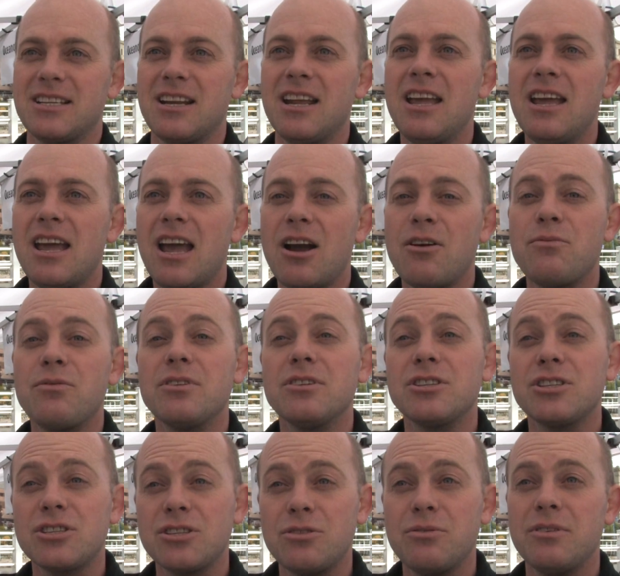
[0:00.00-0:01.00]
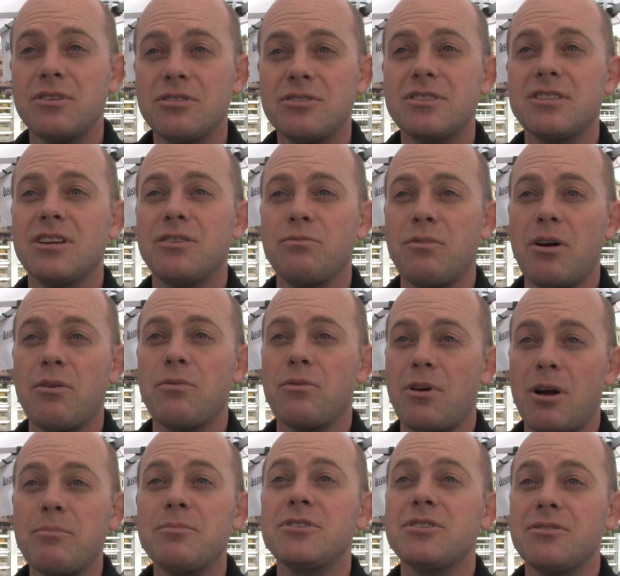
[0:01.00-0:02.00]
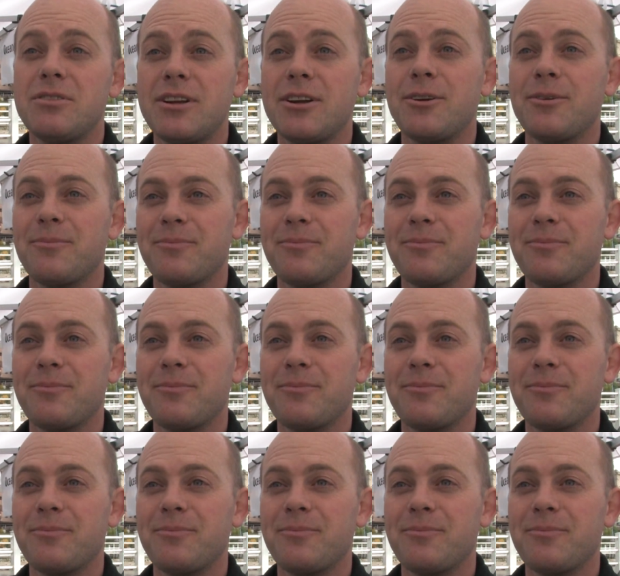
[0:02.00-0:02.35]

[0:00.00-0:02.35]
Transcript: and everyone is so interested in what we're up to here.